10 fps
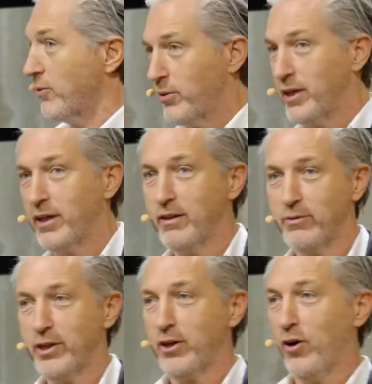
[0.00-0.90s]

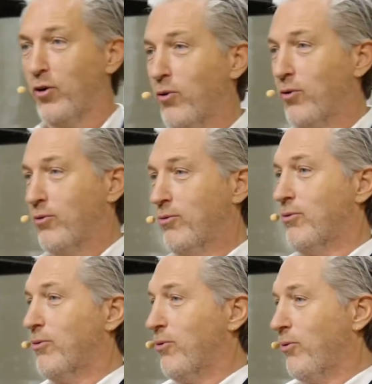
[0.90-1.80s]
we go
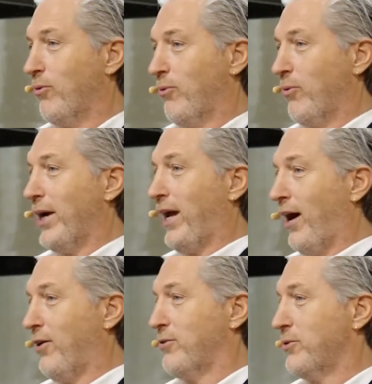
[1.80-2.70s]
way
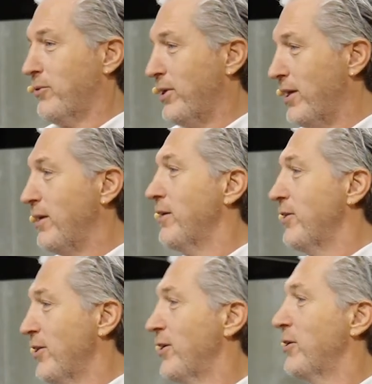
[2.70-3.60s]
out. We really
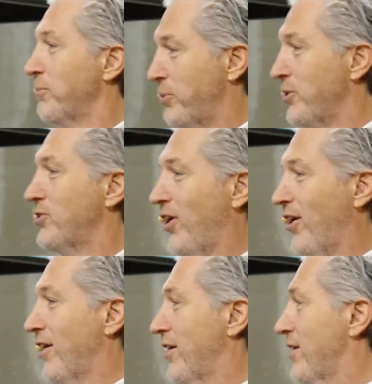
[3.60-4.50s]
push
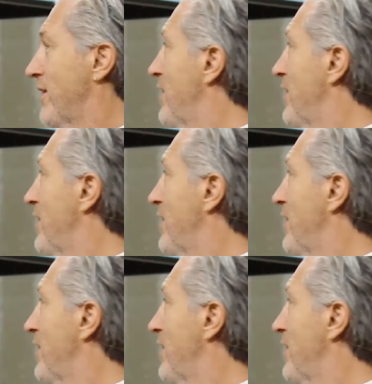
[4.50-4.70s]
hard